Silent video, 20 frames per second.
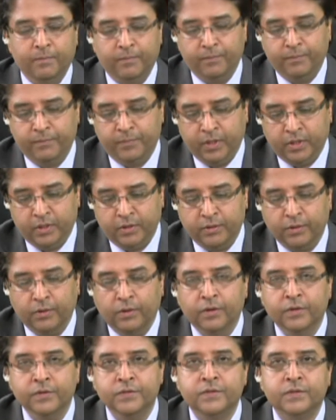
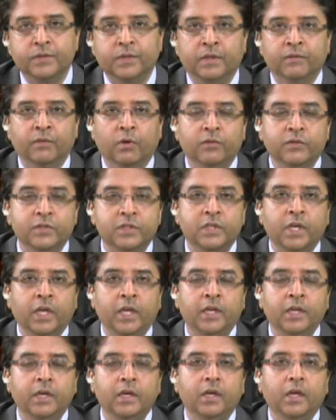because they've
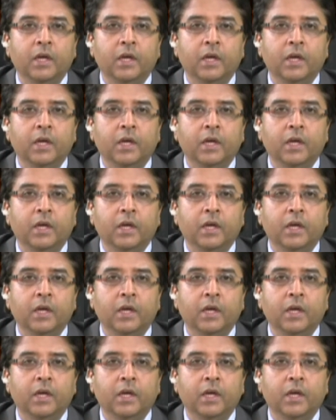overstayed